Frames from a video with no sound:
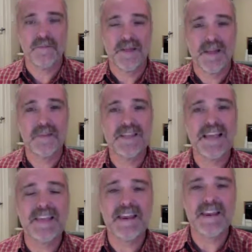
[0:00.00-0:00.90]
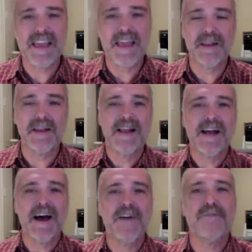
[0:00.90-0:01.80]
Let me say that again.
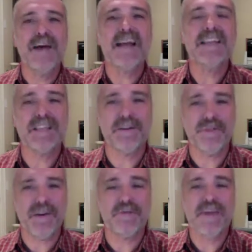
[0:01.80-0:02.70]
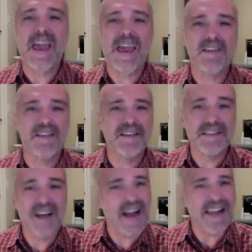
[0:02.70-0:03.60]
Effective faith is
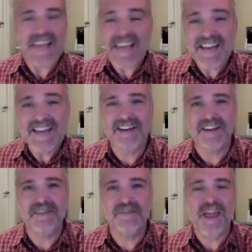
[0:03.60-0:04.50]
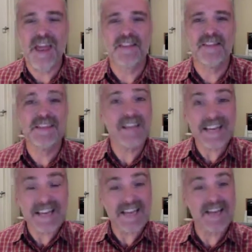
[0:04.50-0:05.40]
not hidden faith. It's not
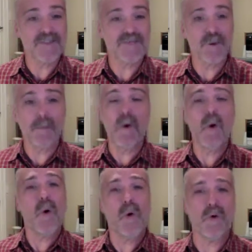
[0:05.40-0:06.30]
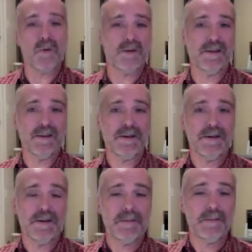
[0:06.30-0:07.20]
hidden under a bowl.
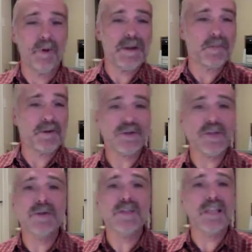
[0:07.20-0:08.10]
Point number 2 is